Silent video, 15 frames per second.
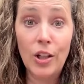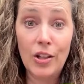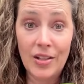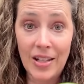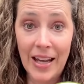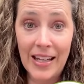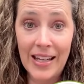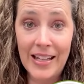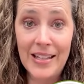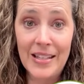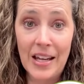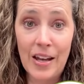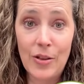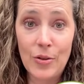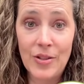looks like inside
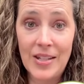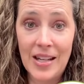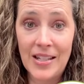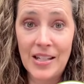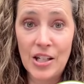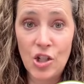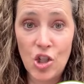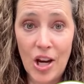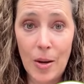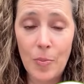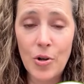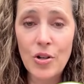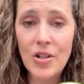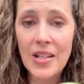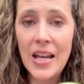those nesting
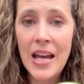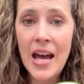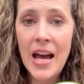chambers.